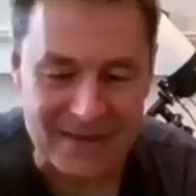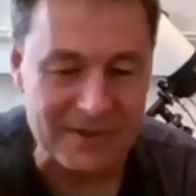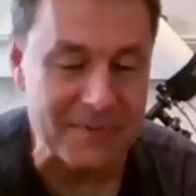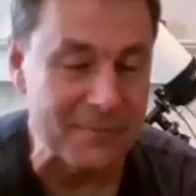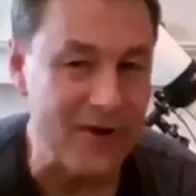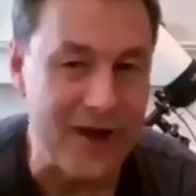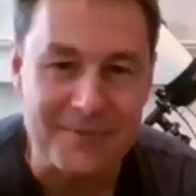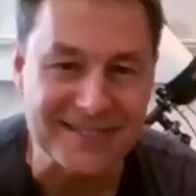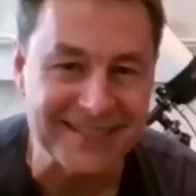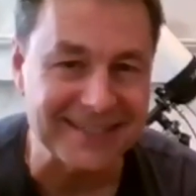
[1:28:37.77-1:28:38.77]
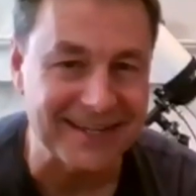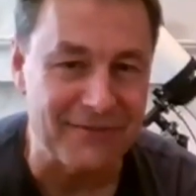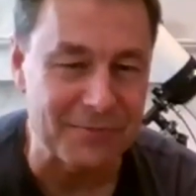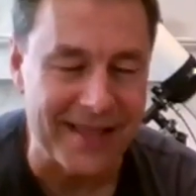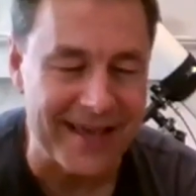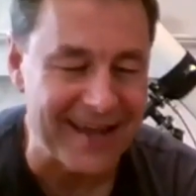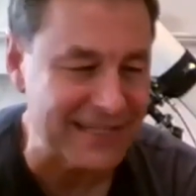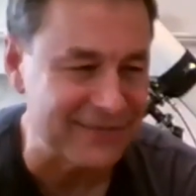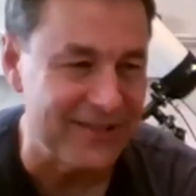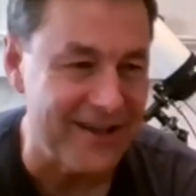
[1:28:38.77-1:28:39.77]
and, we've been promising to cover
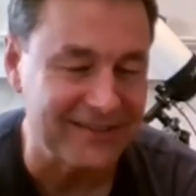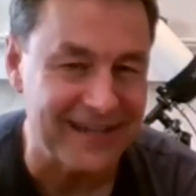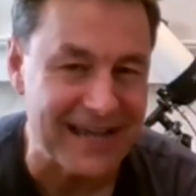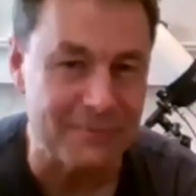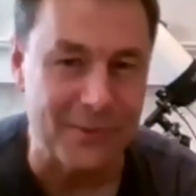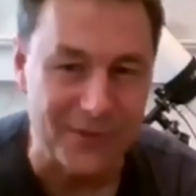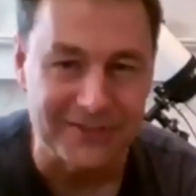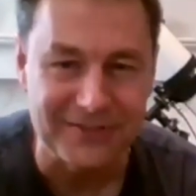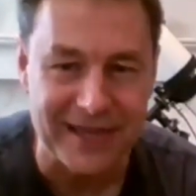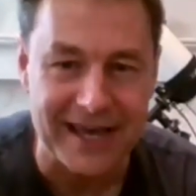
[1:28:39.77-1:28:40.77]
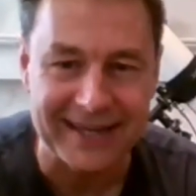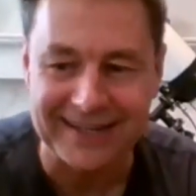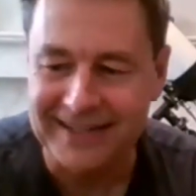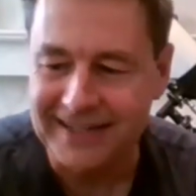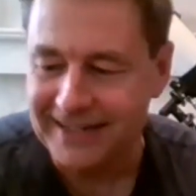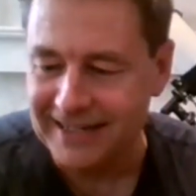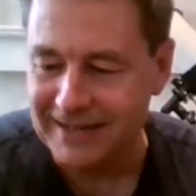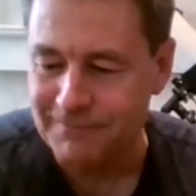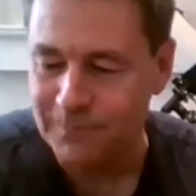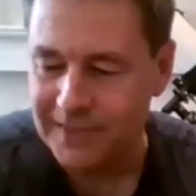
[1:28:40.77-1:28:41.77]
planets for a long time. We will do that. Yeah.
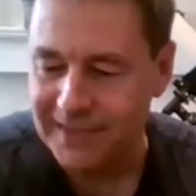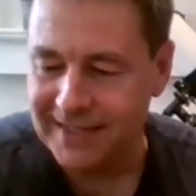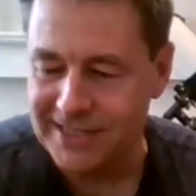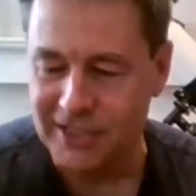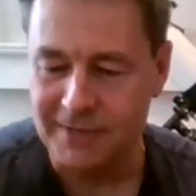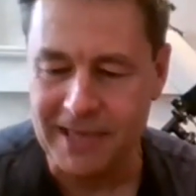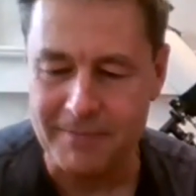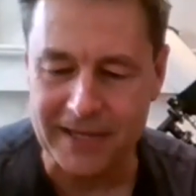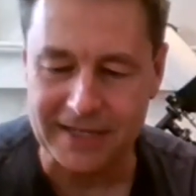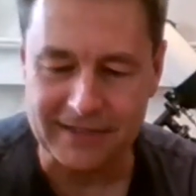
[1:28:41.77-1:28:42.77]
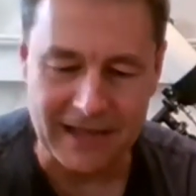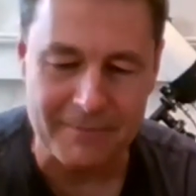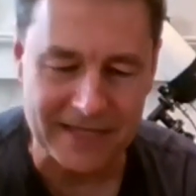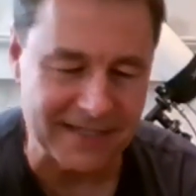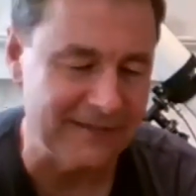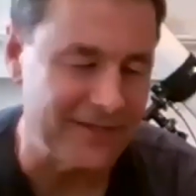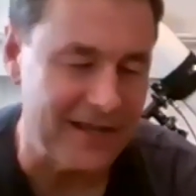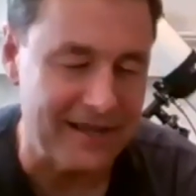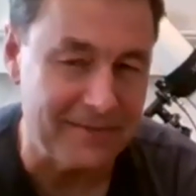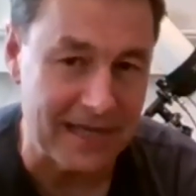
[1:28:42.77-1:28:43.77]
Um, it's going to be a bit a bit of
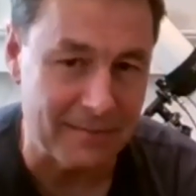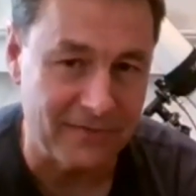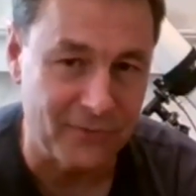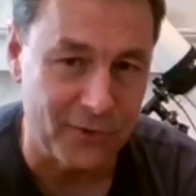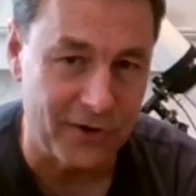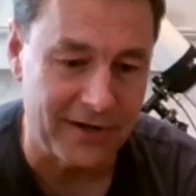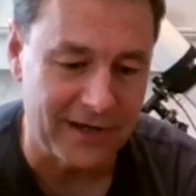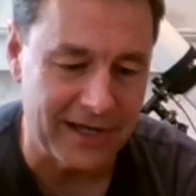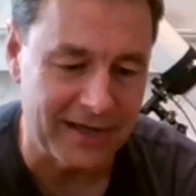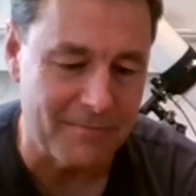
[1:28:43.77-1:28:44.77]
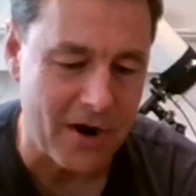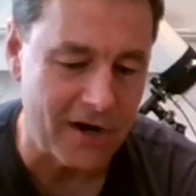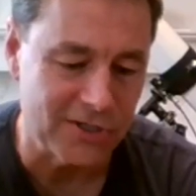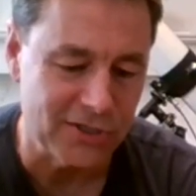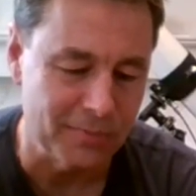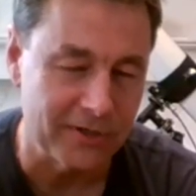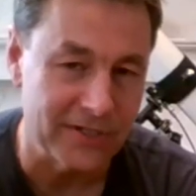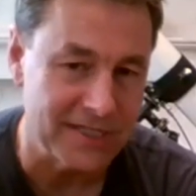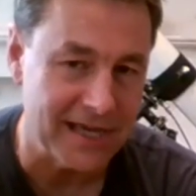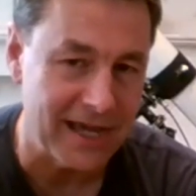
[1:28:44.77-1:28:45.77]
time yet before uh, Mars, Jupiter,
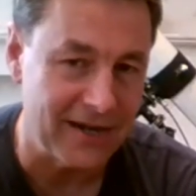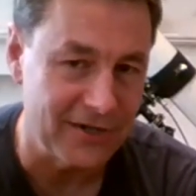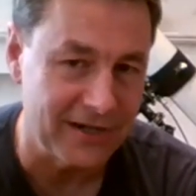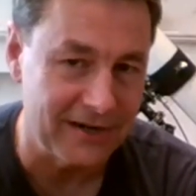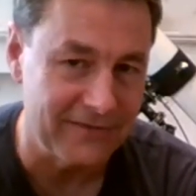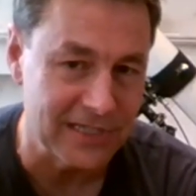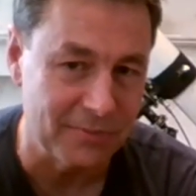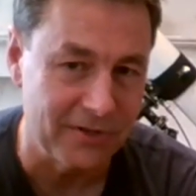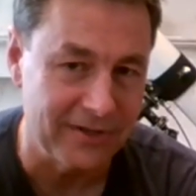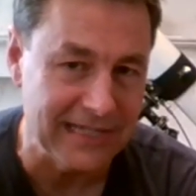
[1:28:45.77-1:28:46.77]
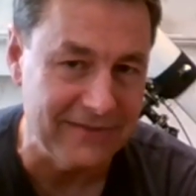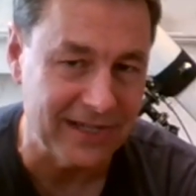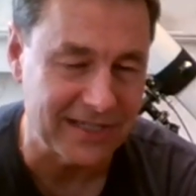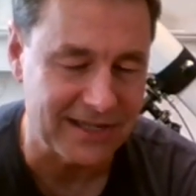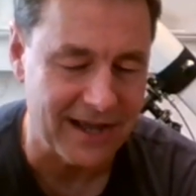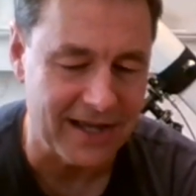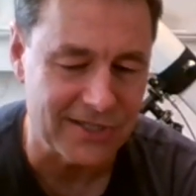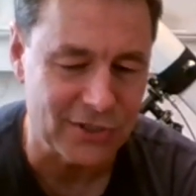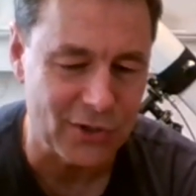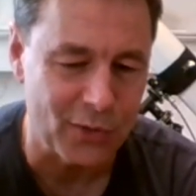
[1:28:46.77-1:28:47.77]
and Saturn are visible in the evening sky.
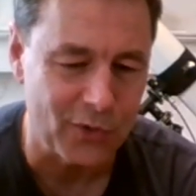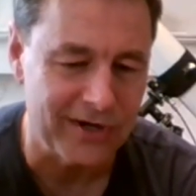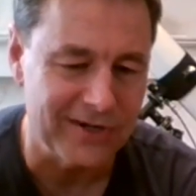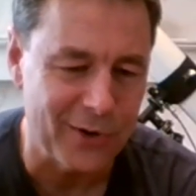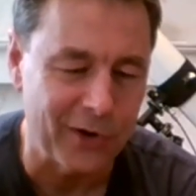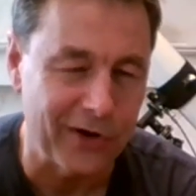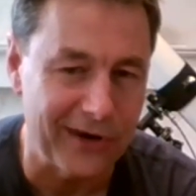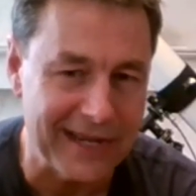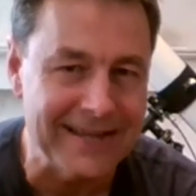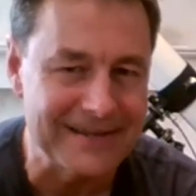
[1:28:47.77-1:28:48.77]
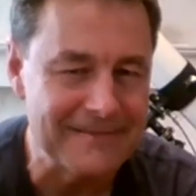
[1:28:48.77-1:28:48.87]
So we're in no hurry.